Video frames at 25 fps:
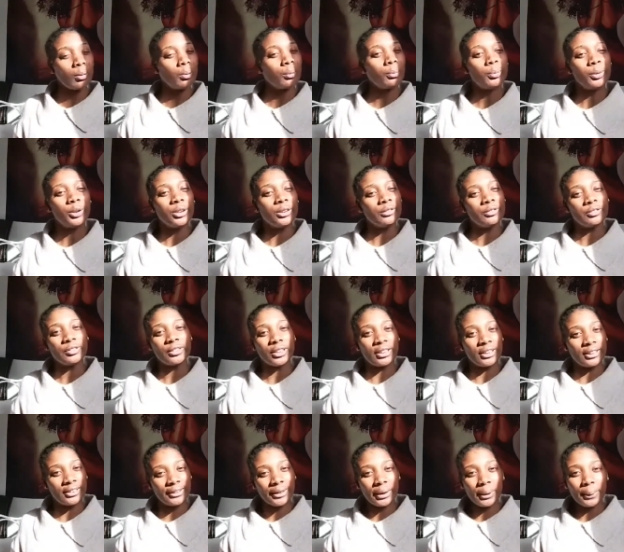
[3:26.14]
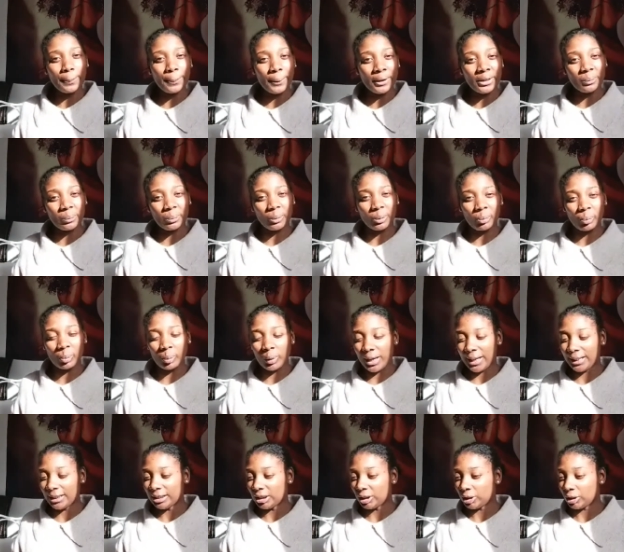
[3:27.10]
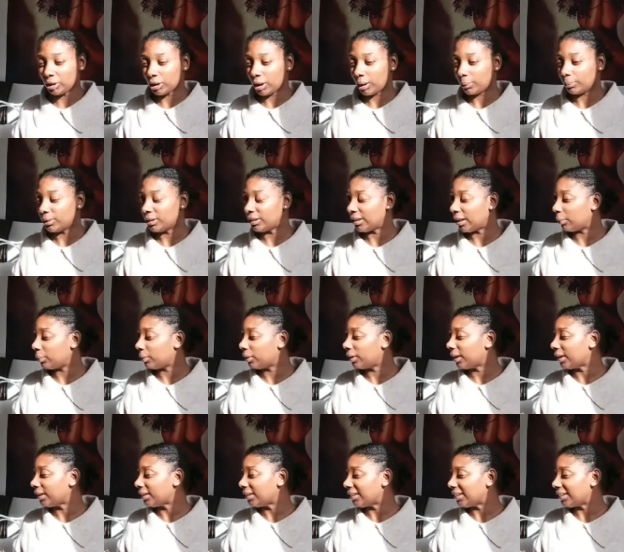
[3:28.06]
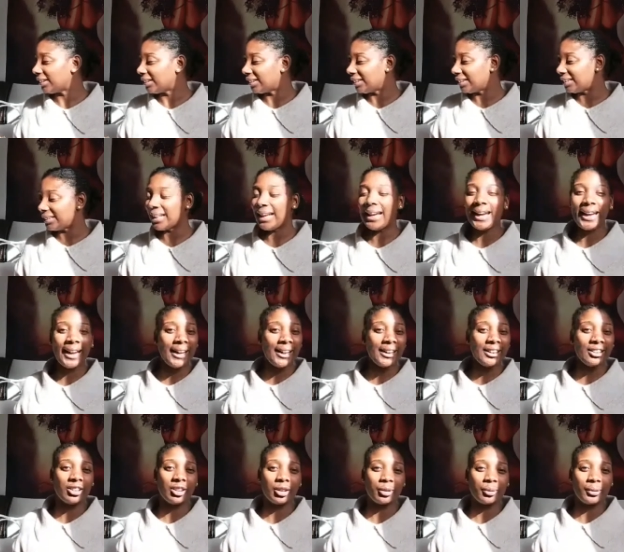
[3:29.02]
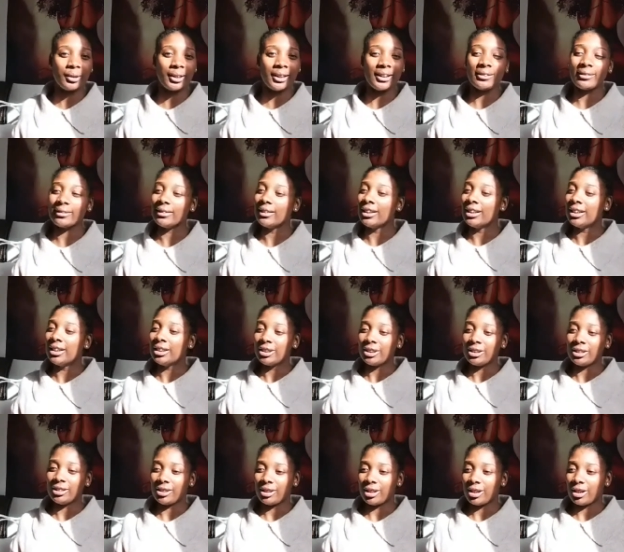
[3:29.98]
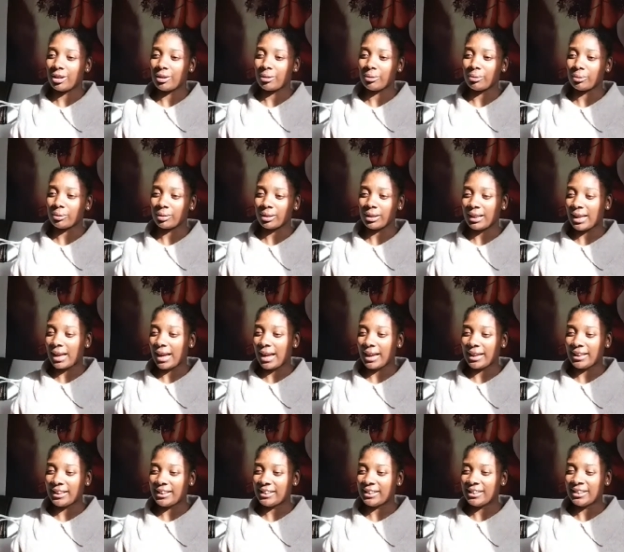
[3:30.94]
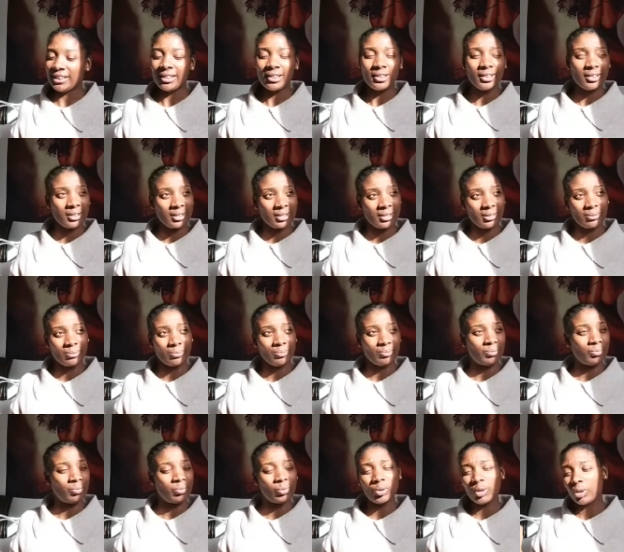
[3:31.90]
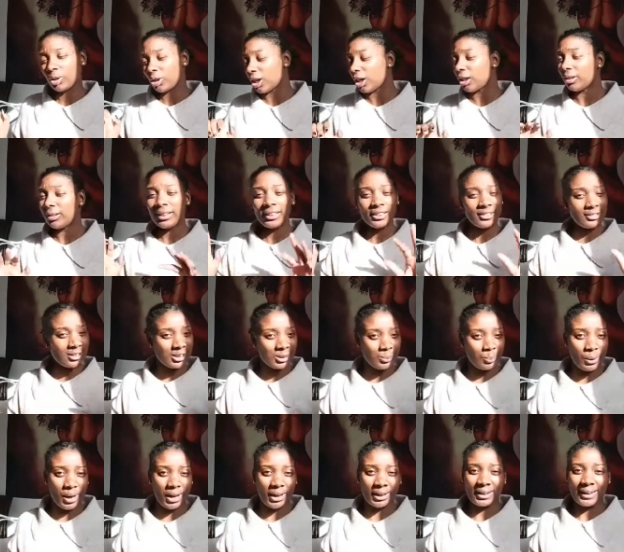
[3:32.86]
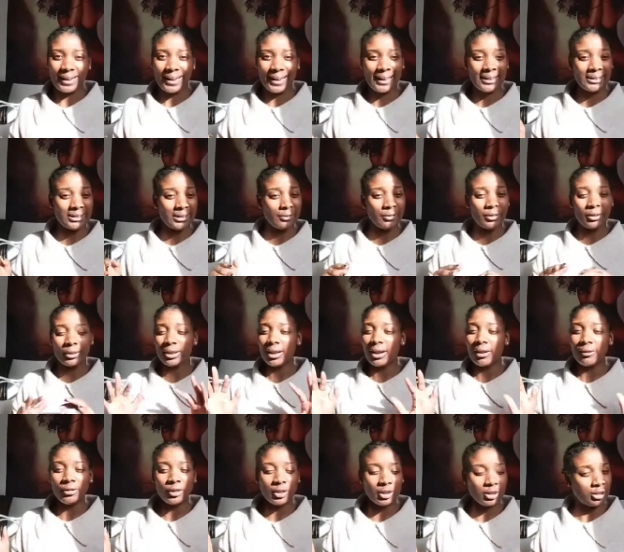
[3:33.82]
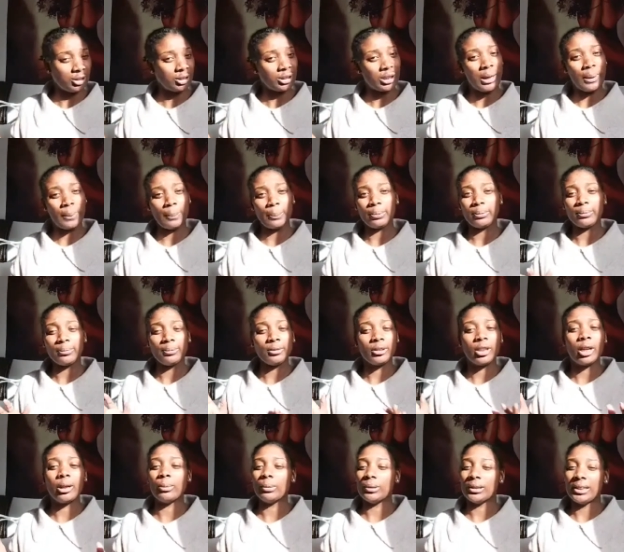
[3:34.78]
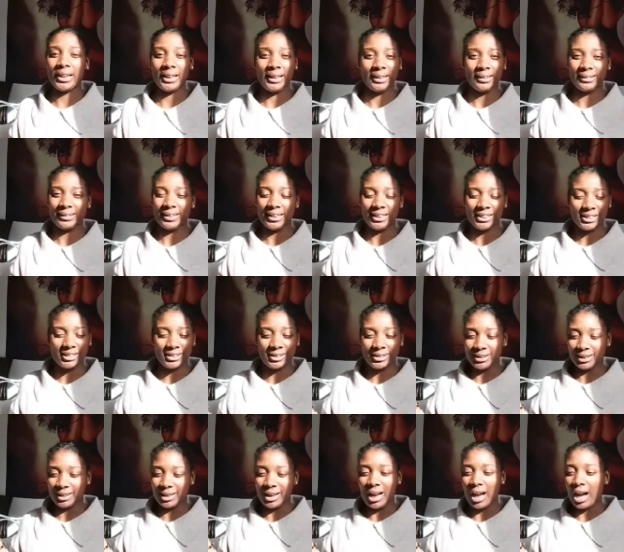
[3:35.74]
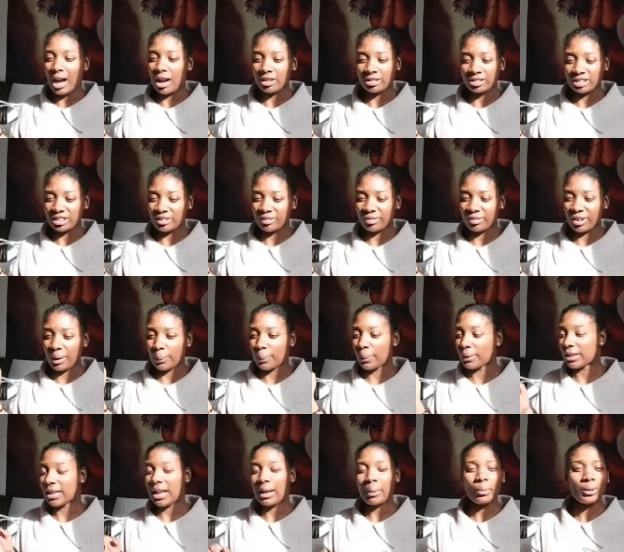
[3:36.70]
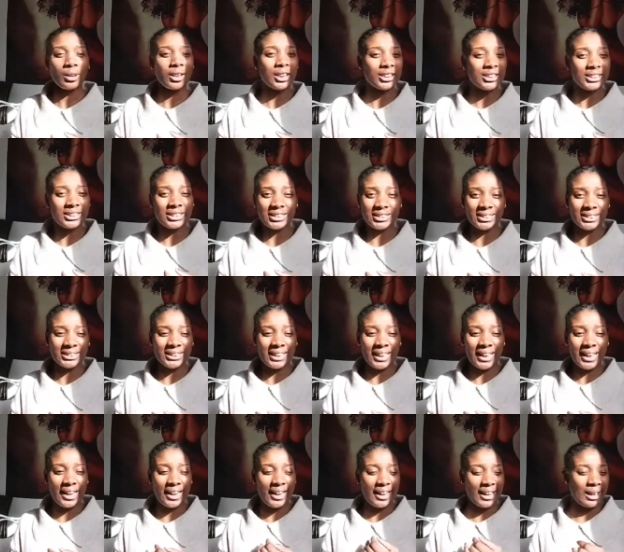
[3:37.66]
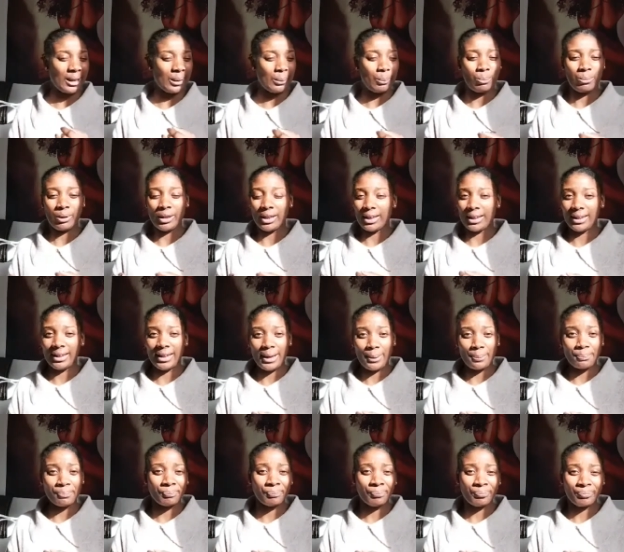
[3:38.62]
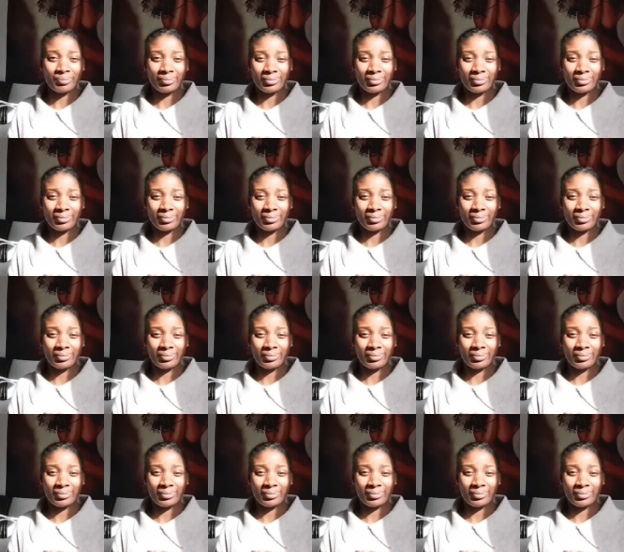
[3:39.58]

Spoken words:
with the little minimum wage jobs. They want us to stay doing, you know, like, no disrespect, guys. If you love your job, don't take this to heart or anything. But they want us to stay in B&M.